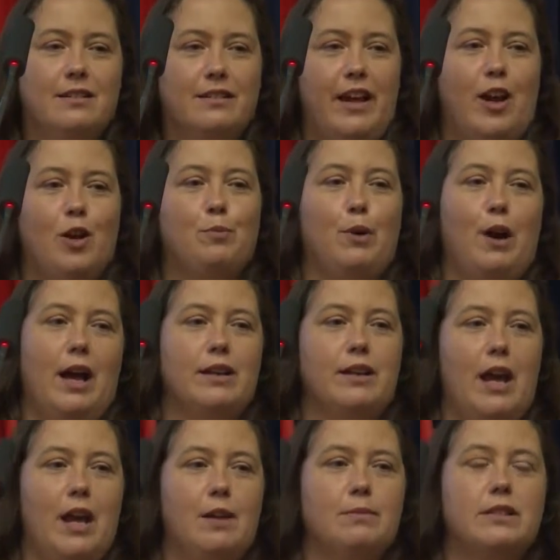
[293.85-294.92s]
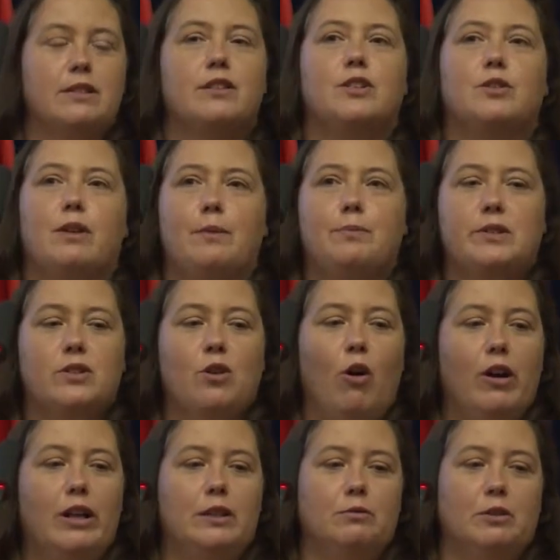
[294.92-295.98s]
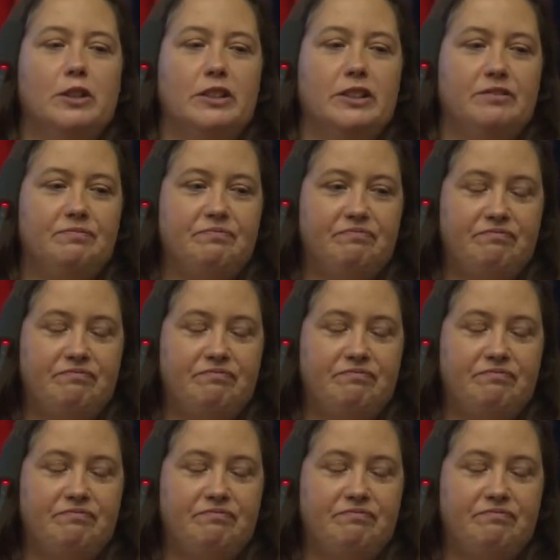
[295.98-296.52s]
their brand name into Schweppes toilet water.